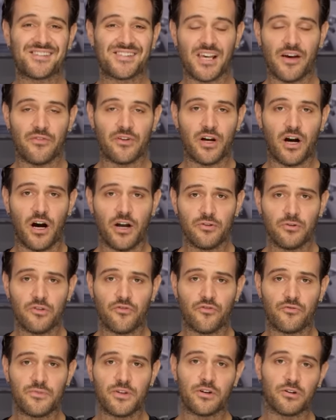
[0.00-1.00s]
seven hundred
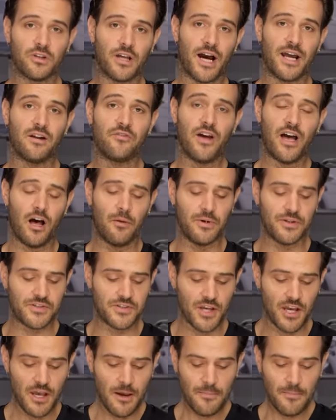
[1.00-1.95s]
from their line of helmets,